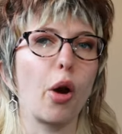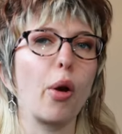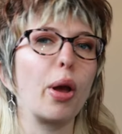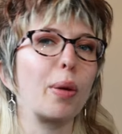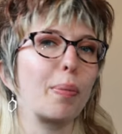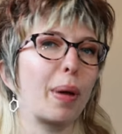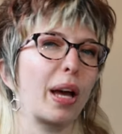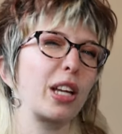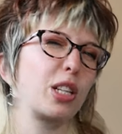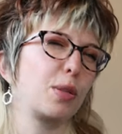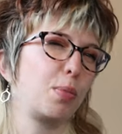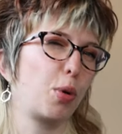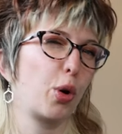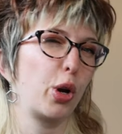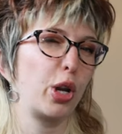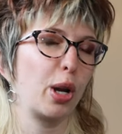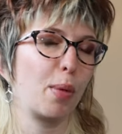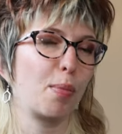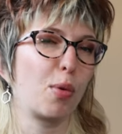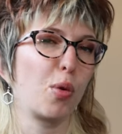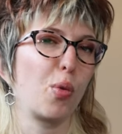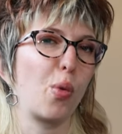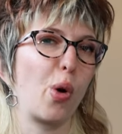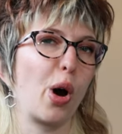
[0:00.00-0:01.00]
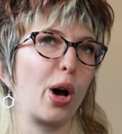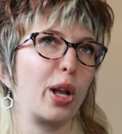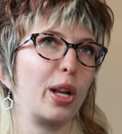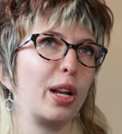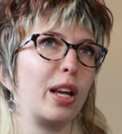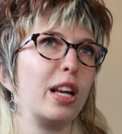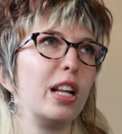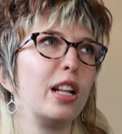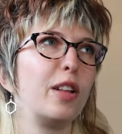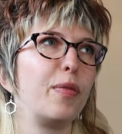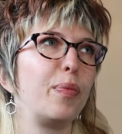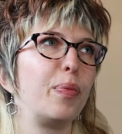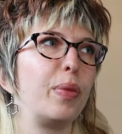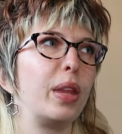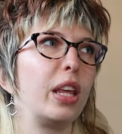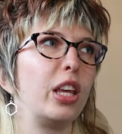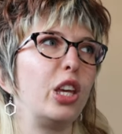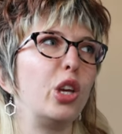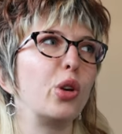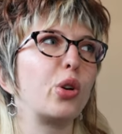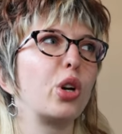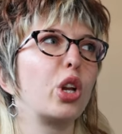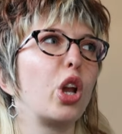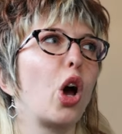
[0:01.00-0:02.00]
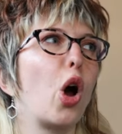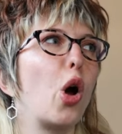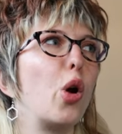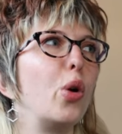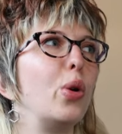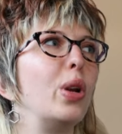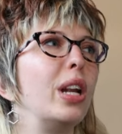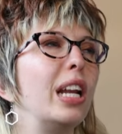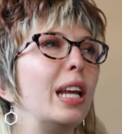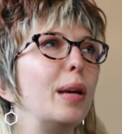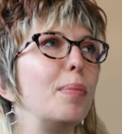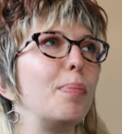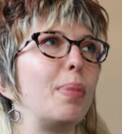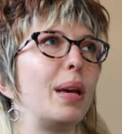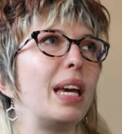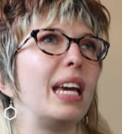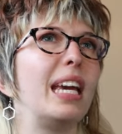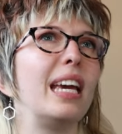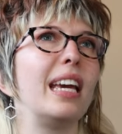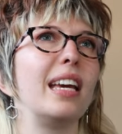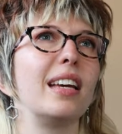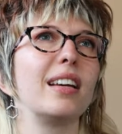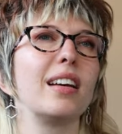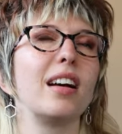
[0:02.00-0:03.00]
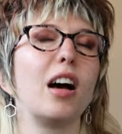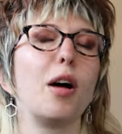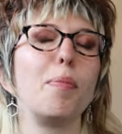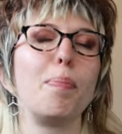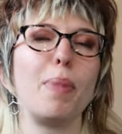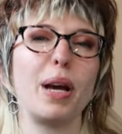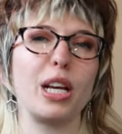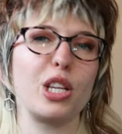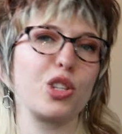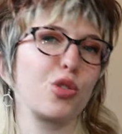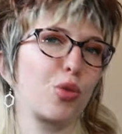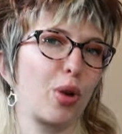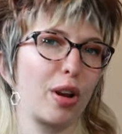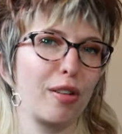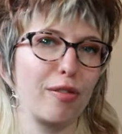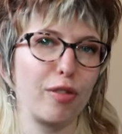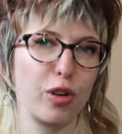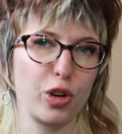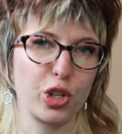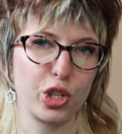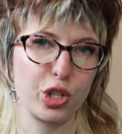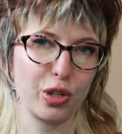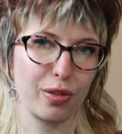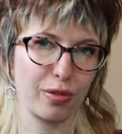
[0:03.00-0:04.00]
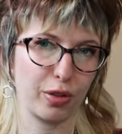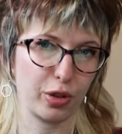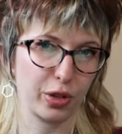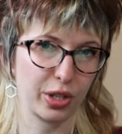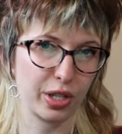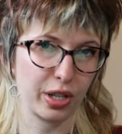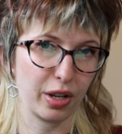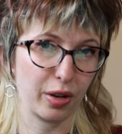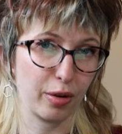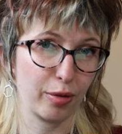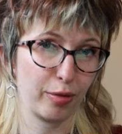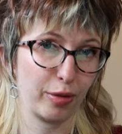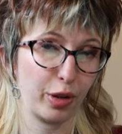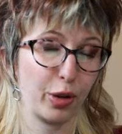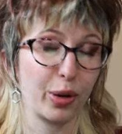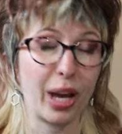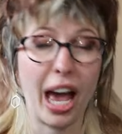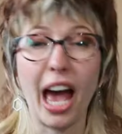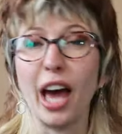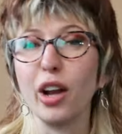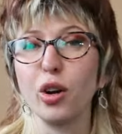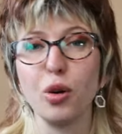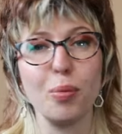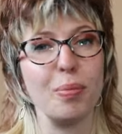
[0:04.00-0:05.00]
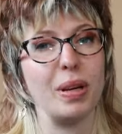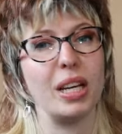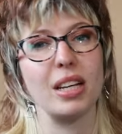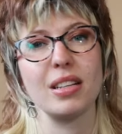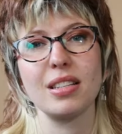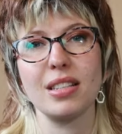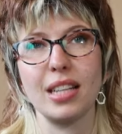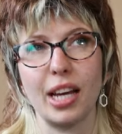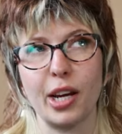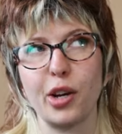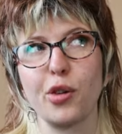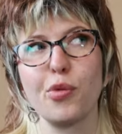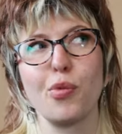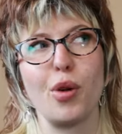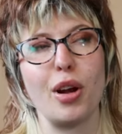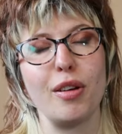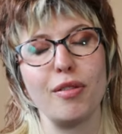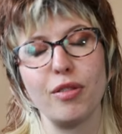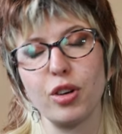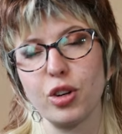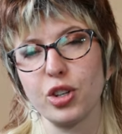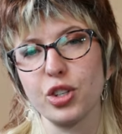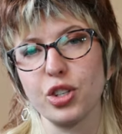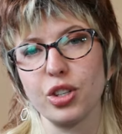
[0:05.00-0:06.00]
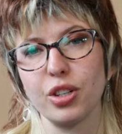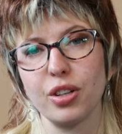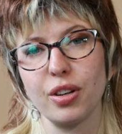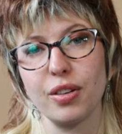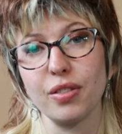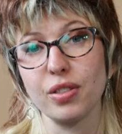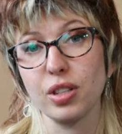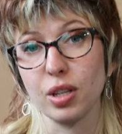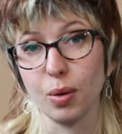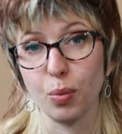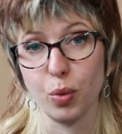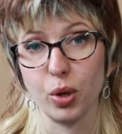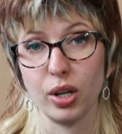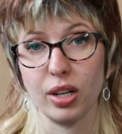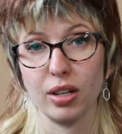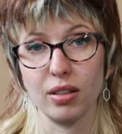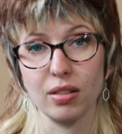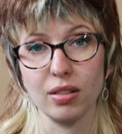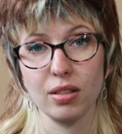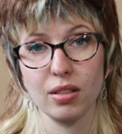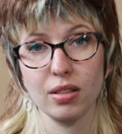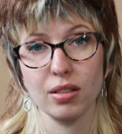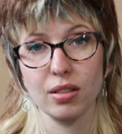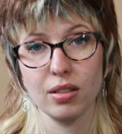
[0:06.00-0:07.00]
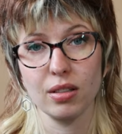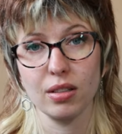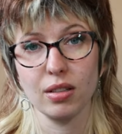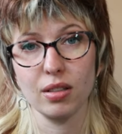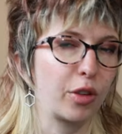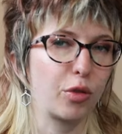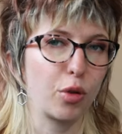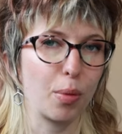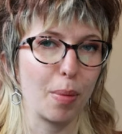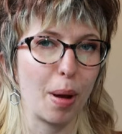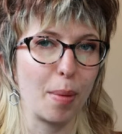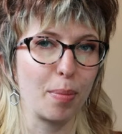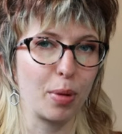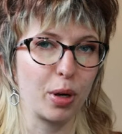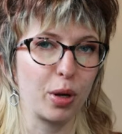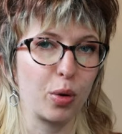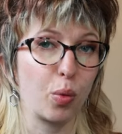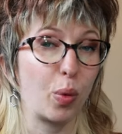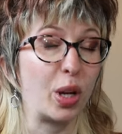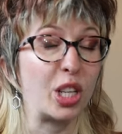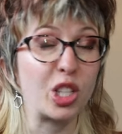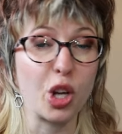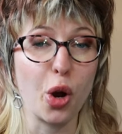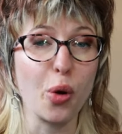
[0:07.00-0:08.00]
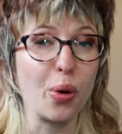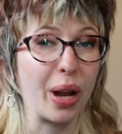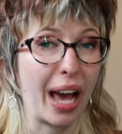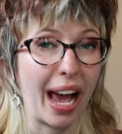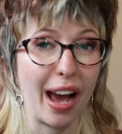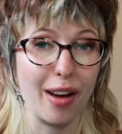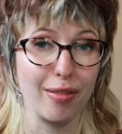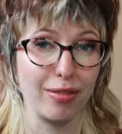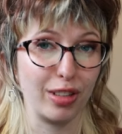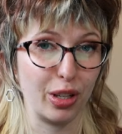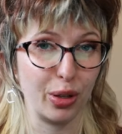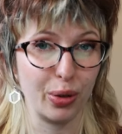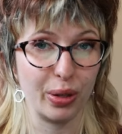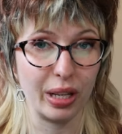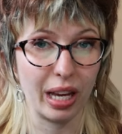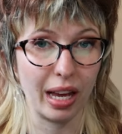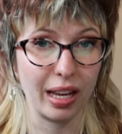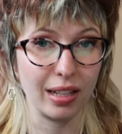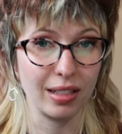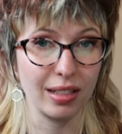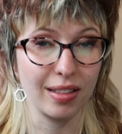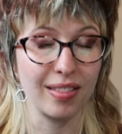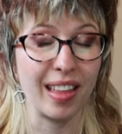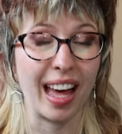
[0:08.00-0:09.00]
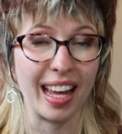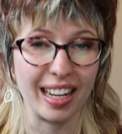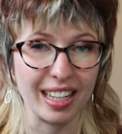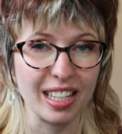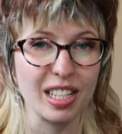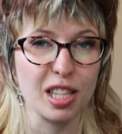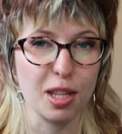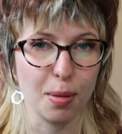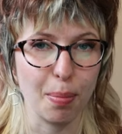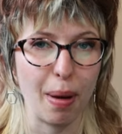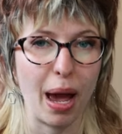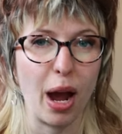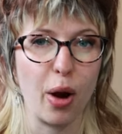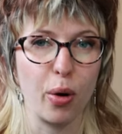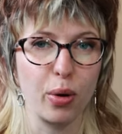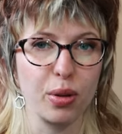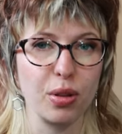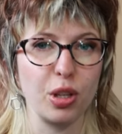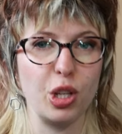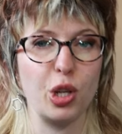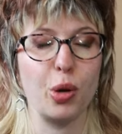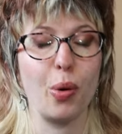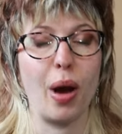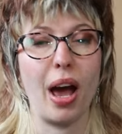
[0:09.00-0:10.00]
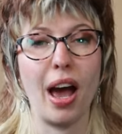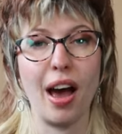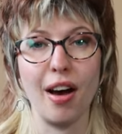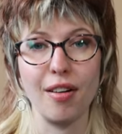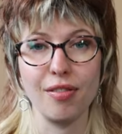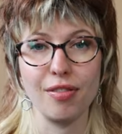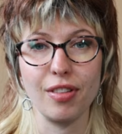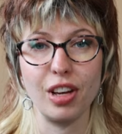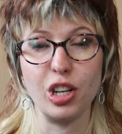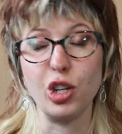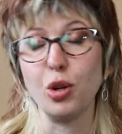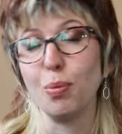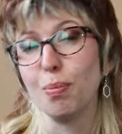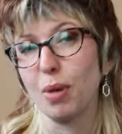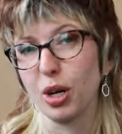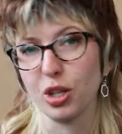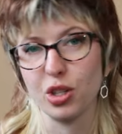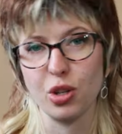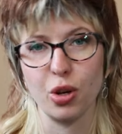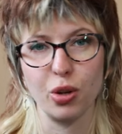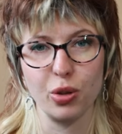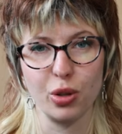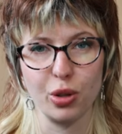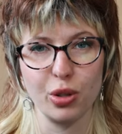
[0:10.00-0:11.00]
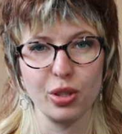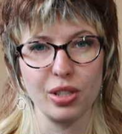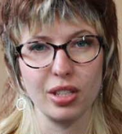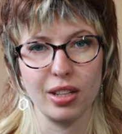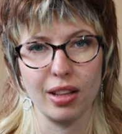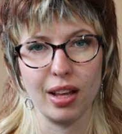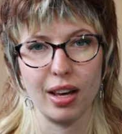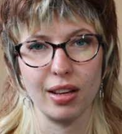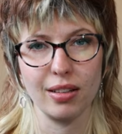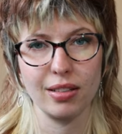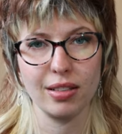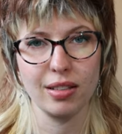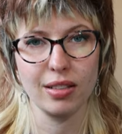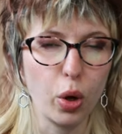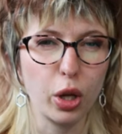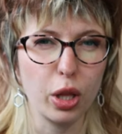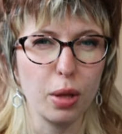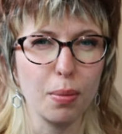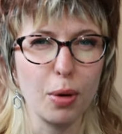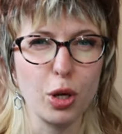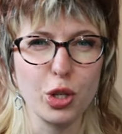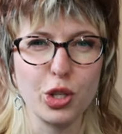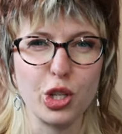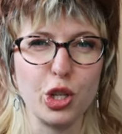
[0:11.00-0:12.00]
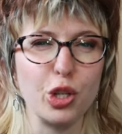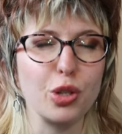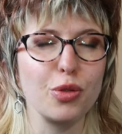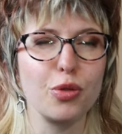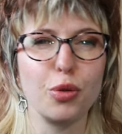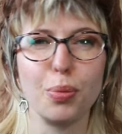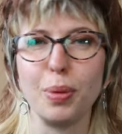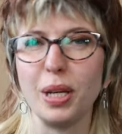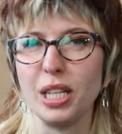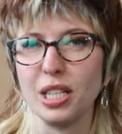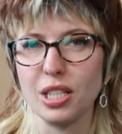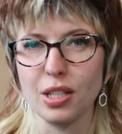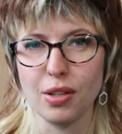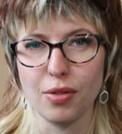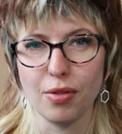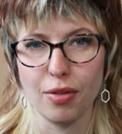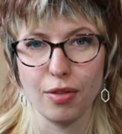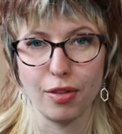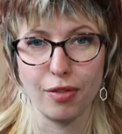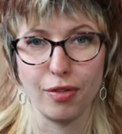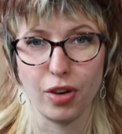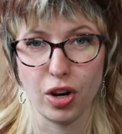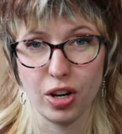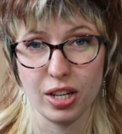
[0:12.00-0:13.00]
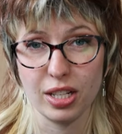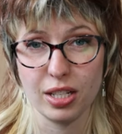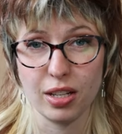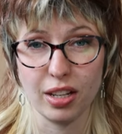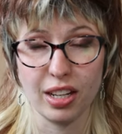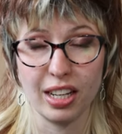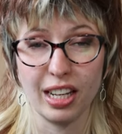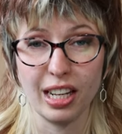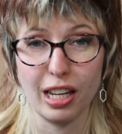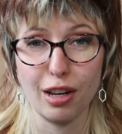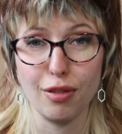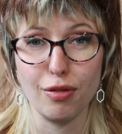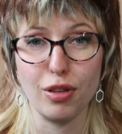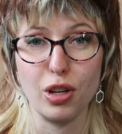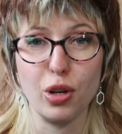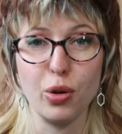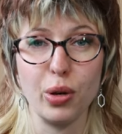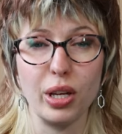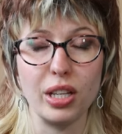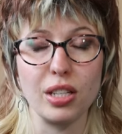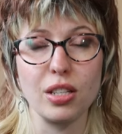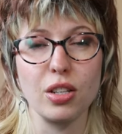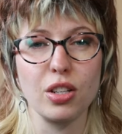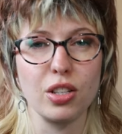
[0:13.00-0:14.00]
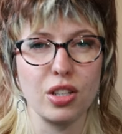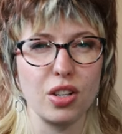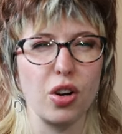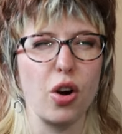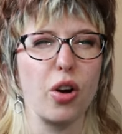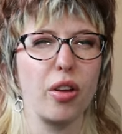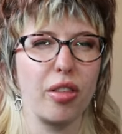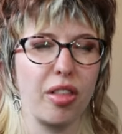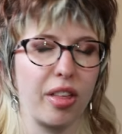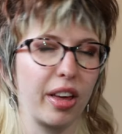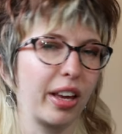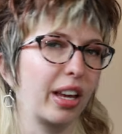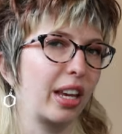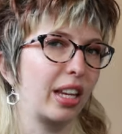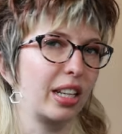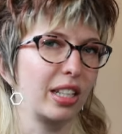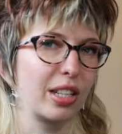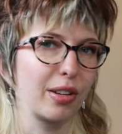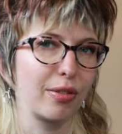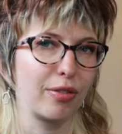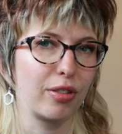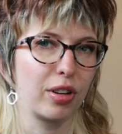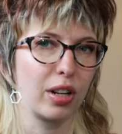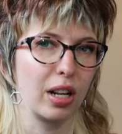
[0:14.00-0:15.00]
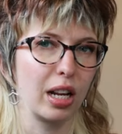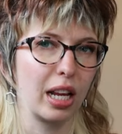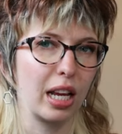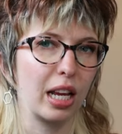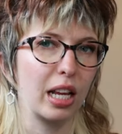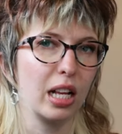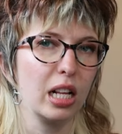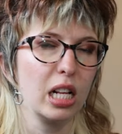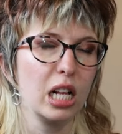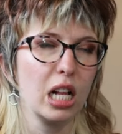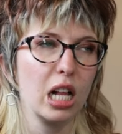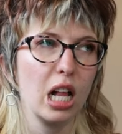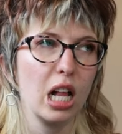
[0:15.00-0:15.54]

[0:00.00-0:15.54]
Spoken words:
Going back to point number 1, you can only be a best rate version of yourself. You cannot be a second rate version of someone else. And remember, we don't have you yet. That is the power that you have, and you must hold on to that. One of the most useful pieces of advice I can give you is to start thinking differently.